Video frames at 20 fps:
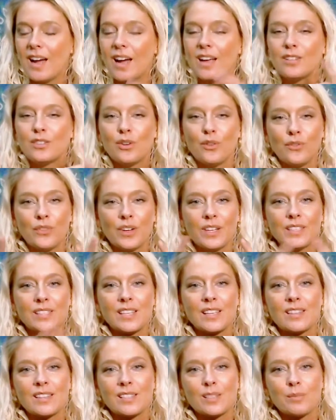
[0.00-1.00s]
Don't forget to
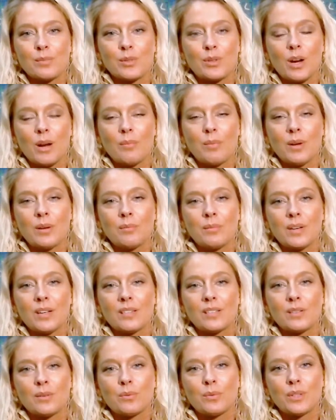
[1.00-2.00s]
hit the subscribe button,
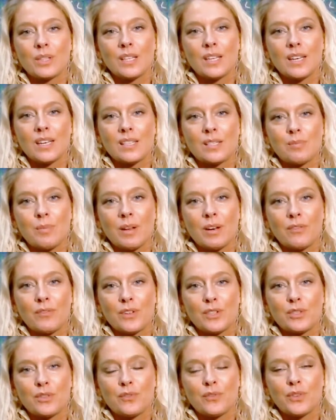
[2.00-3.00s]
because it really is
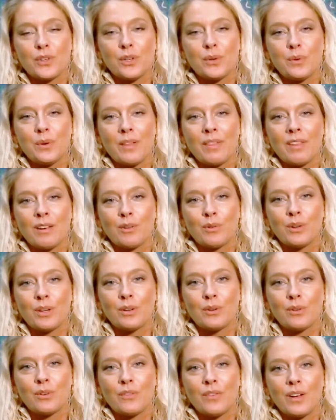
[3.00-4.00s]
beneficial for you, and then you'll get
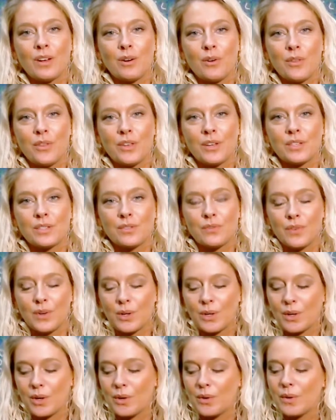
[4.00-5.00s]
notified all things
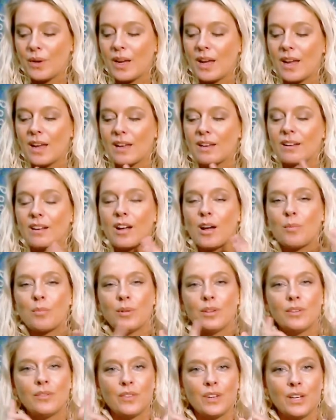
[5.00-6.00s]
Virgo. And a
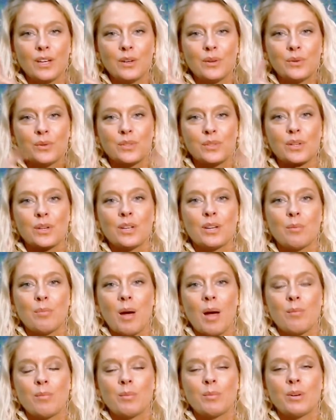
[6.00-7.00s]
couple of videos are going to
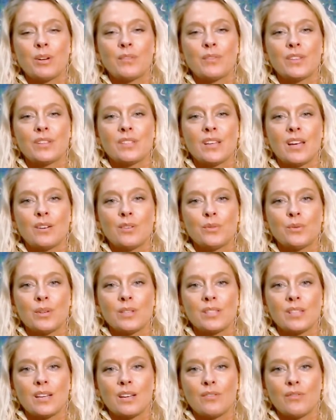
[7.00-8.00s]
pop up here. If the titles
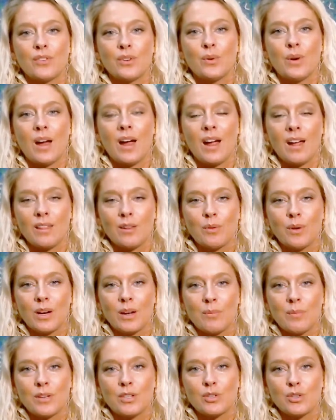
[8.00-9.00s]
resonate for you, I highly
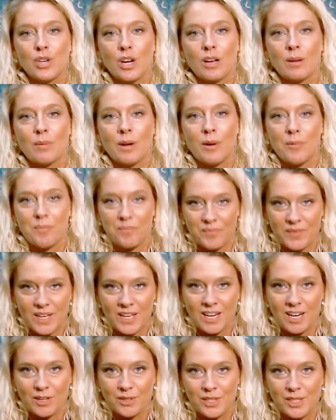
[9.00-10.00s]
recommend you check them out, and
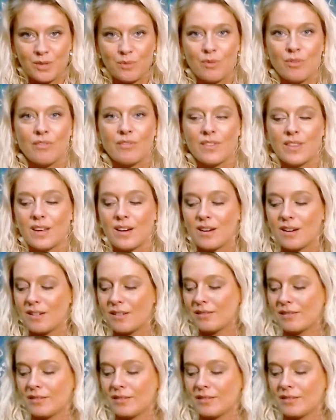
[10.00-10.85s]
I'll see you over there.